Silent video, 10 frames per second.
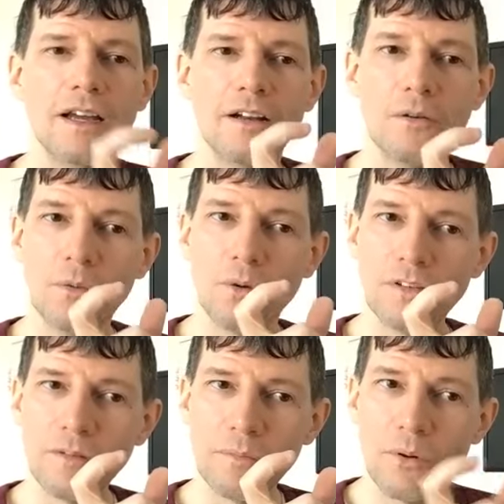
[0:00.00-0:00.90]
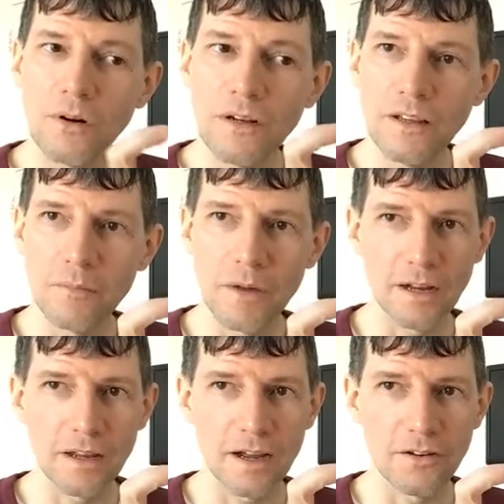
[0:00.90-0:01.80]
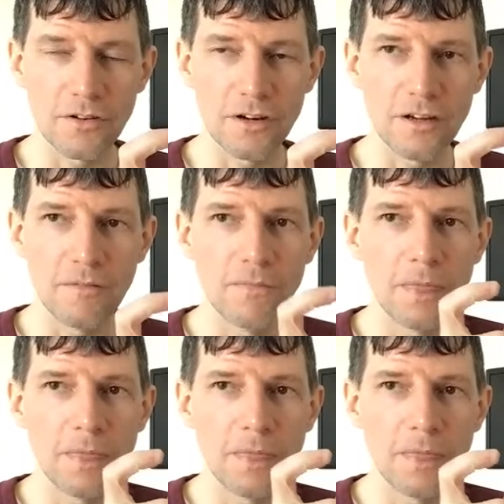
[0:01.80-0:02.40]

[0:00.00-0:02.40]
And what's important in the mitochondria